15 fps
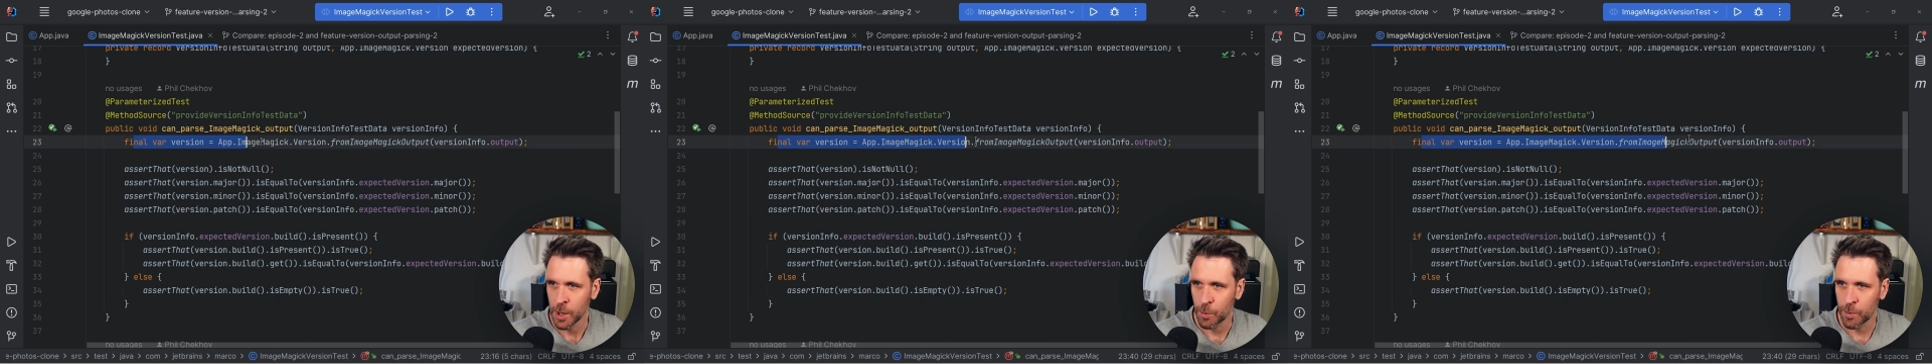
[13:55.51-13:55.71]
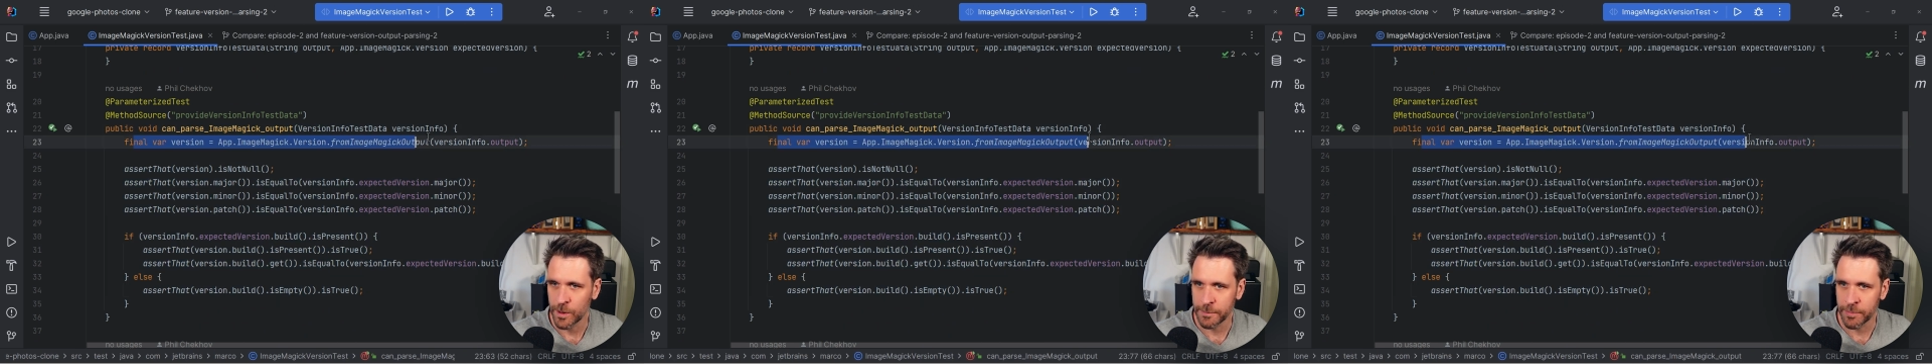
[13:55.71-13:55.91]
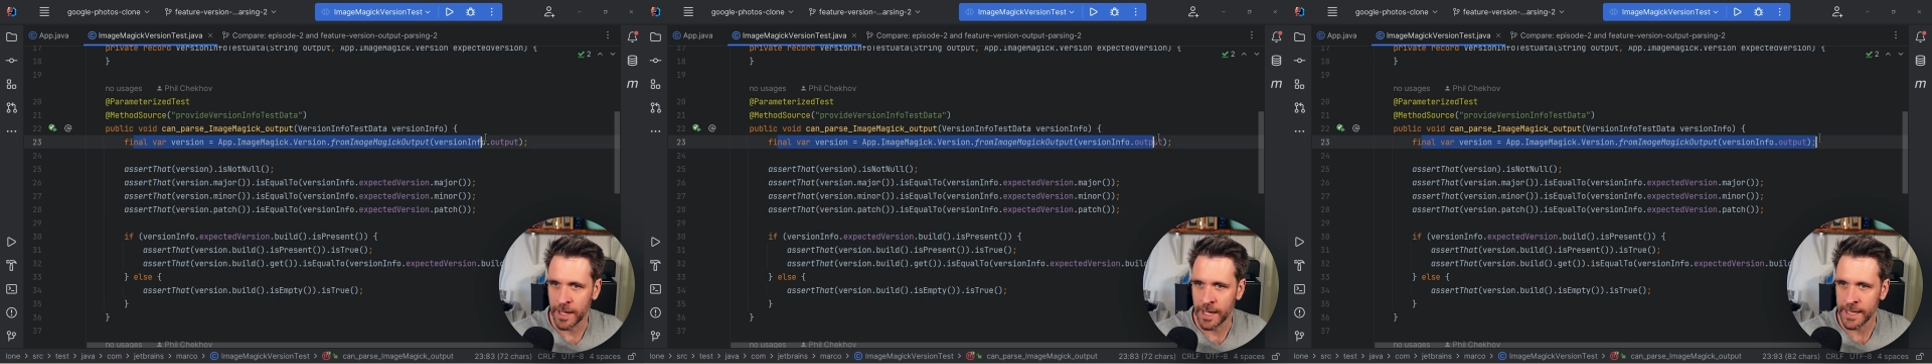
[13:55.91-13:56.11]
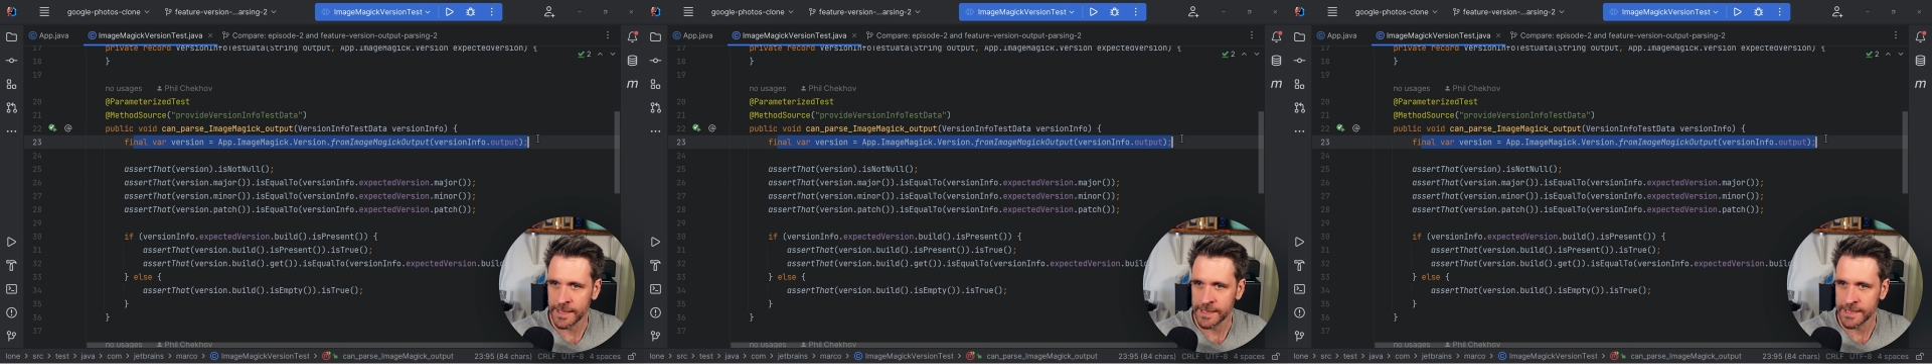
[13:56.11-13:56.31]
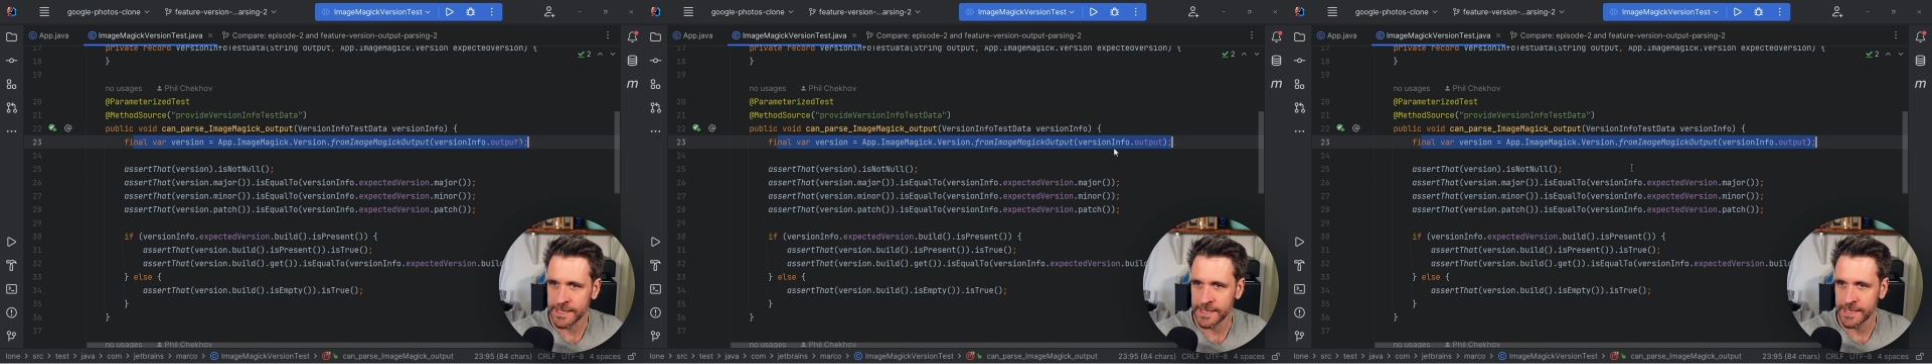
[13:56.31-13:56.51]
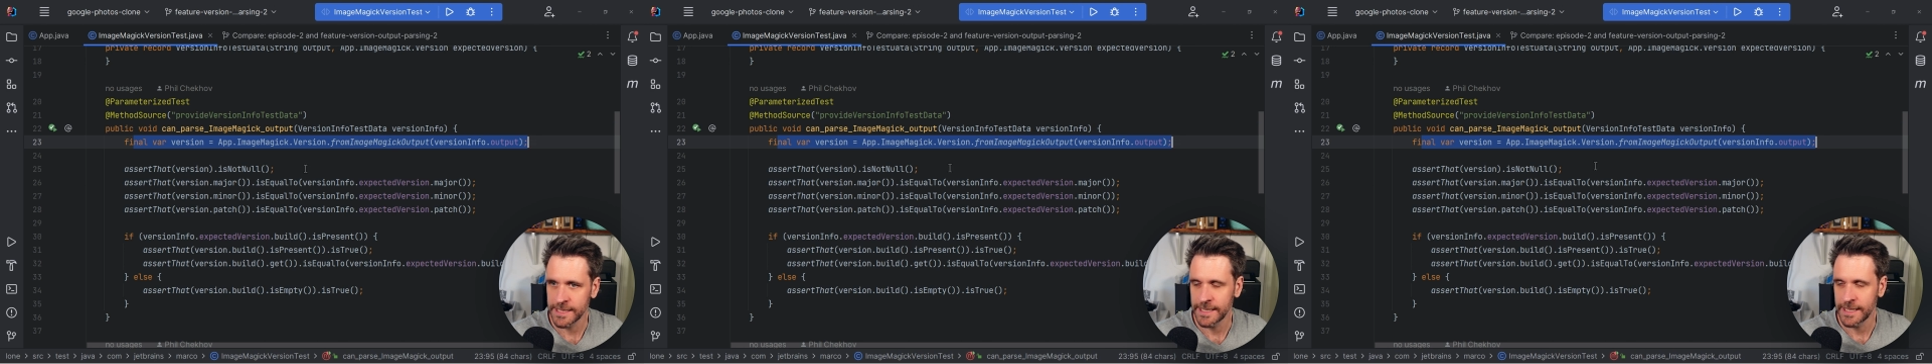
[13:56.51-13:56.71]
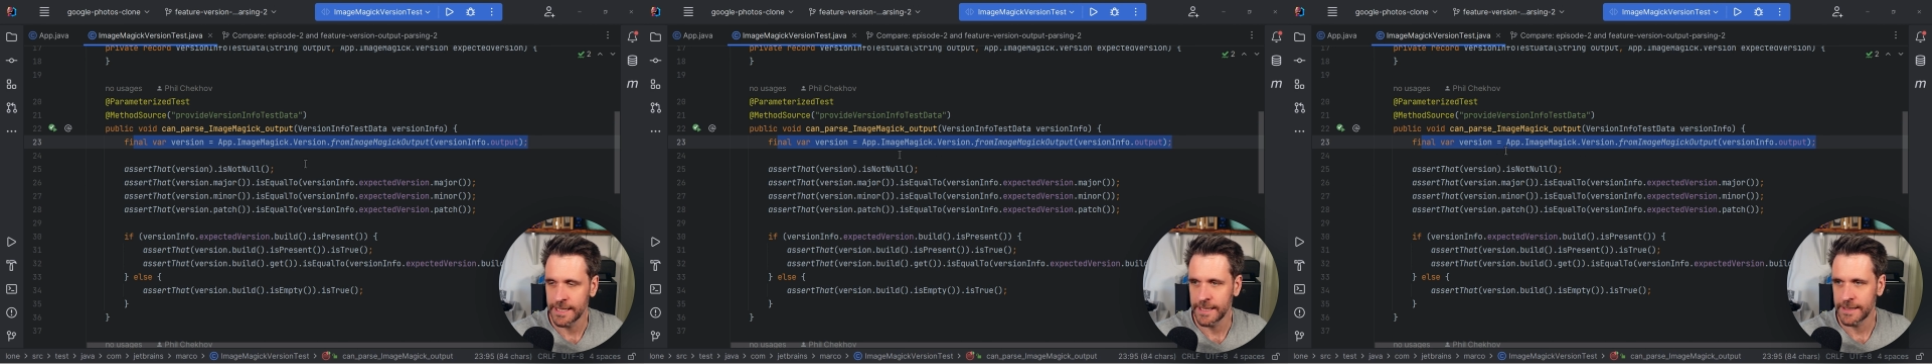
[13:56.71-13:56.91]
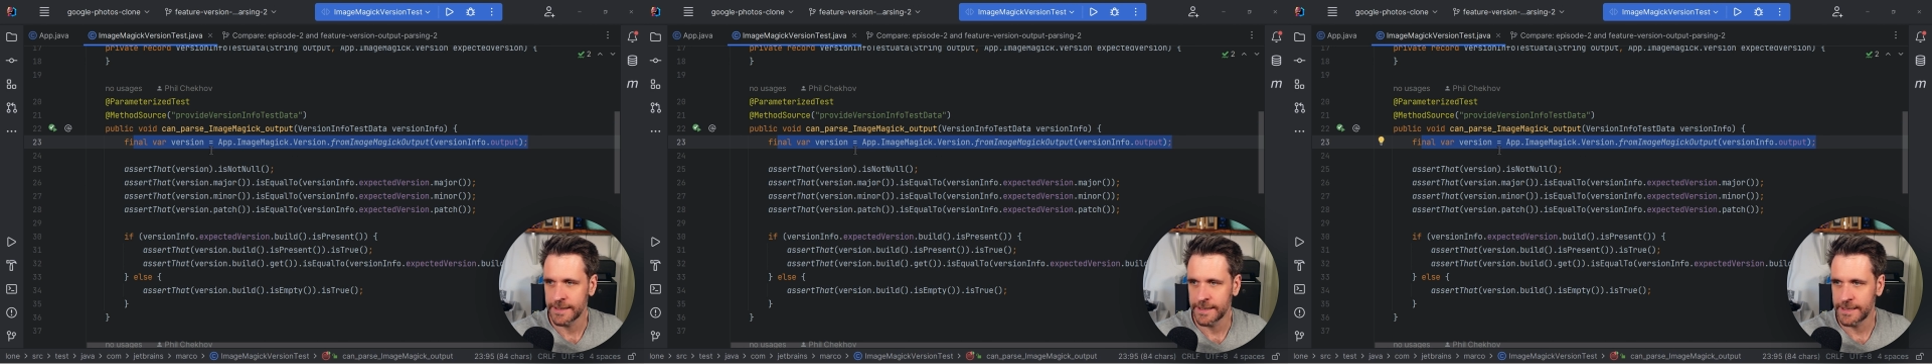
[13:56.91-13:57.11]
we pass
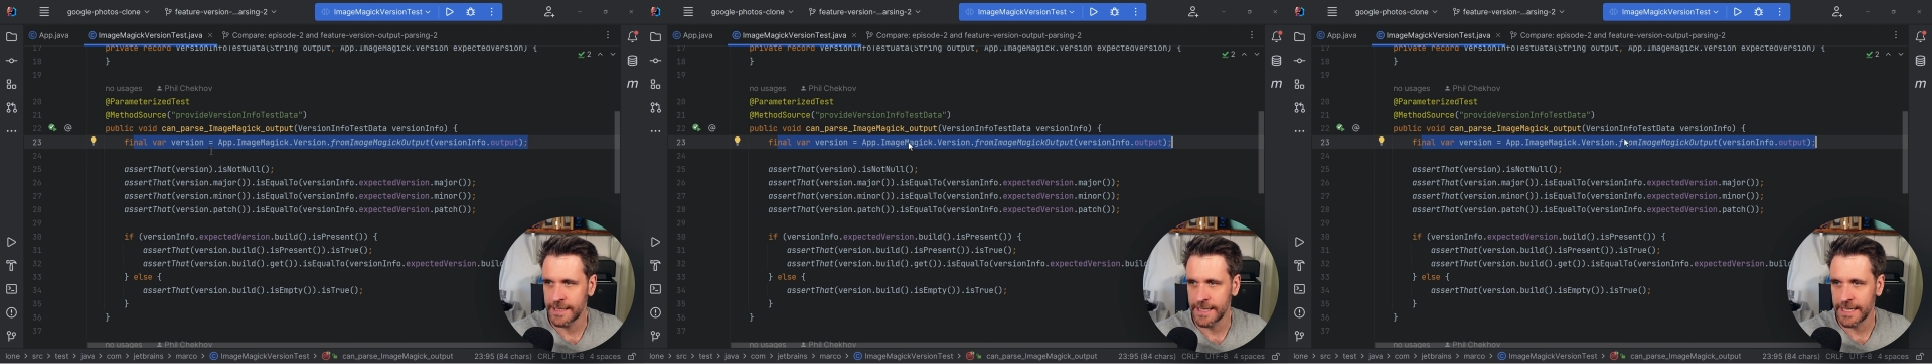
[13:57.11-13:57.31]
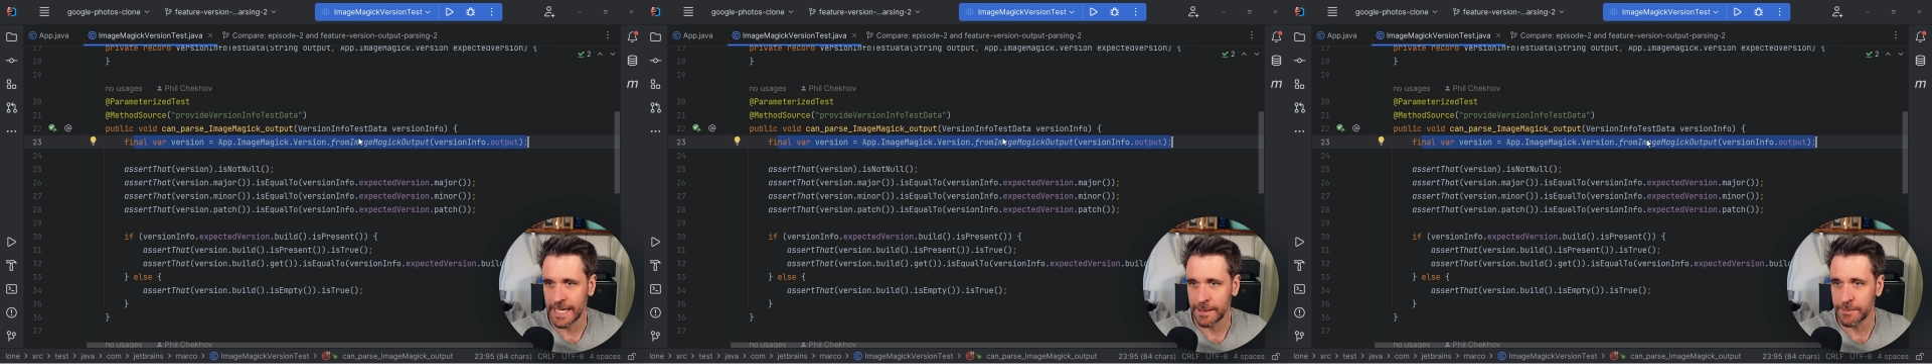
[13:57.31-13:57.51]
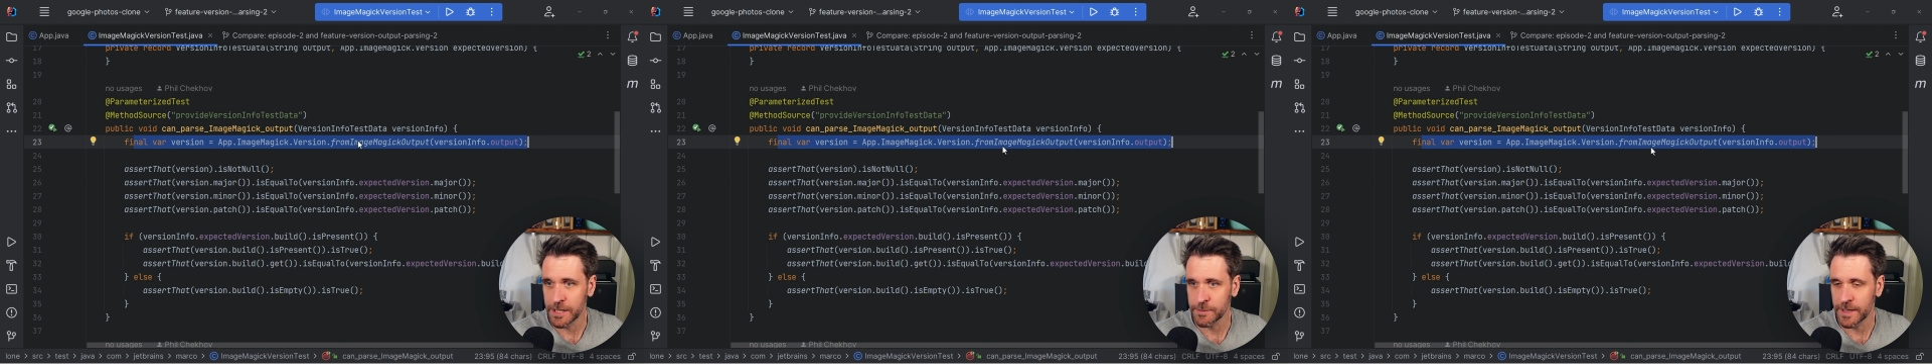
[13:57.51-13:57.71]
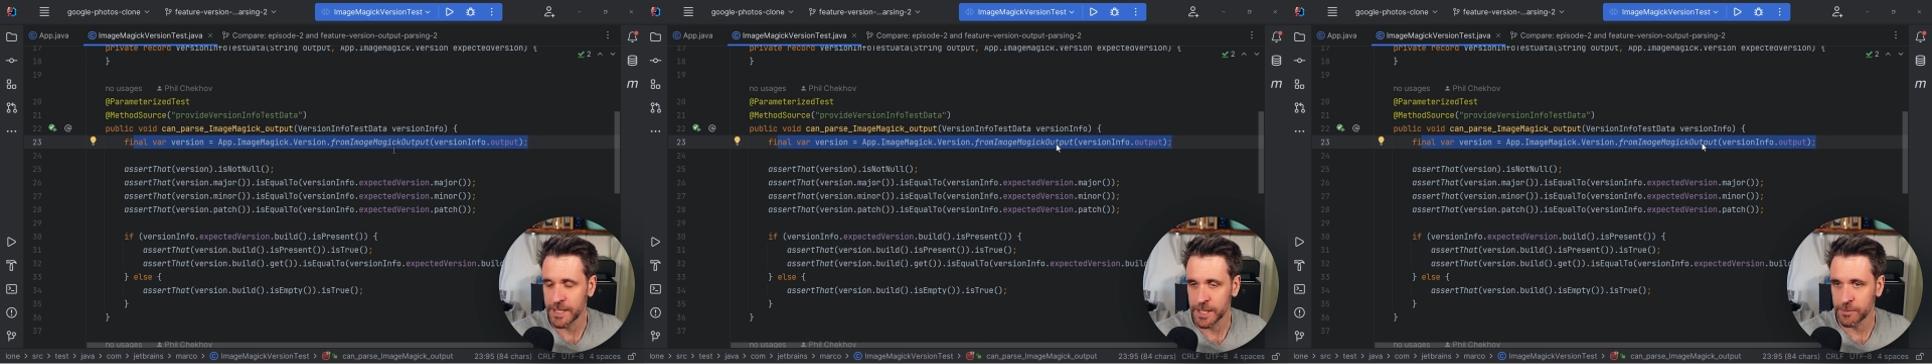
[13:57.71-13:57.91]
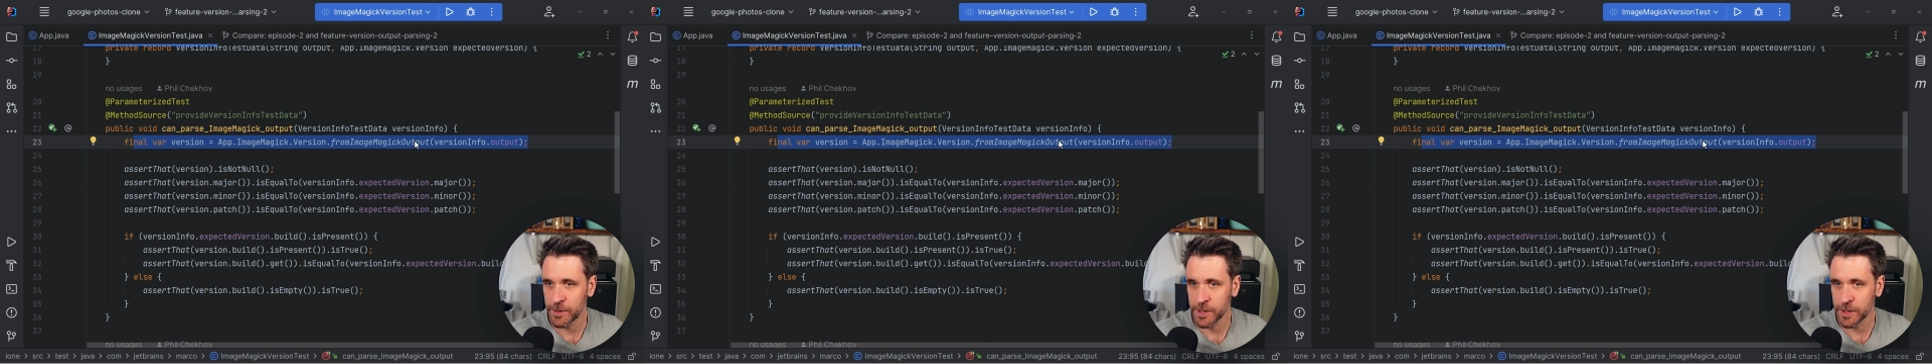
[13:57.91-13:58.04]
the ImageMagick